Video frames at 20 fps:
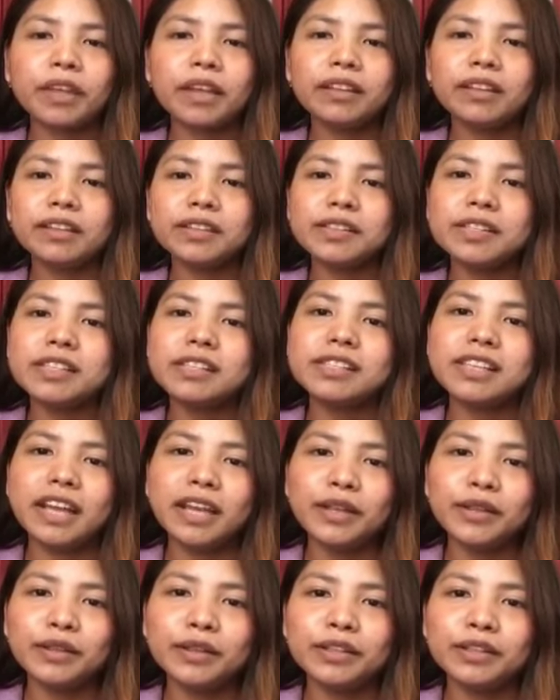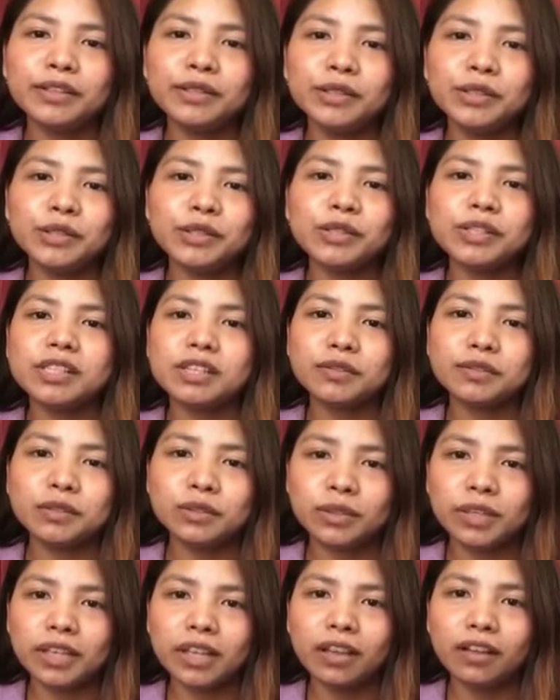There is a saying that teachers have
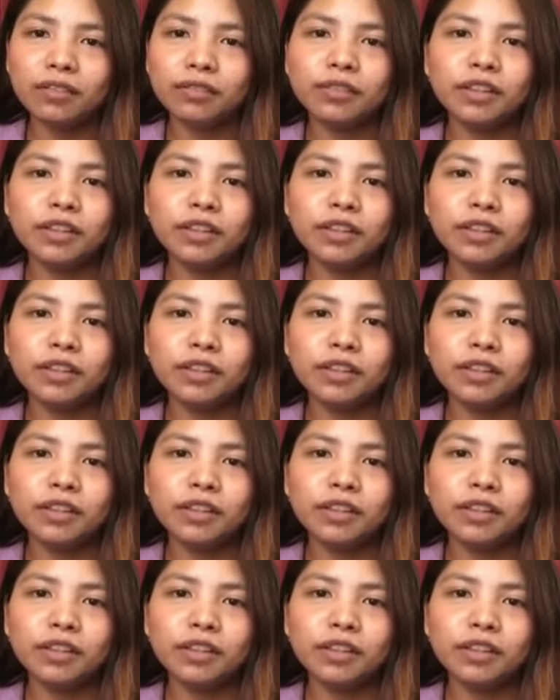three love: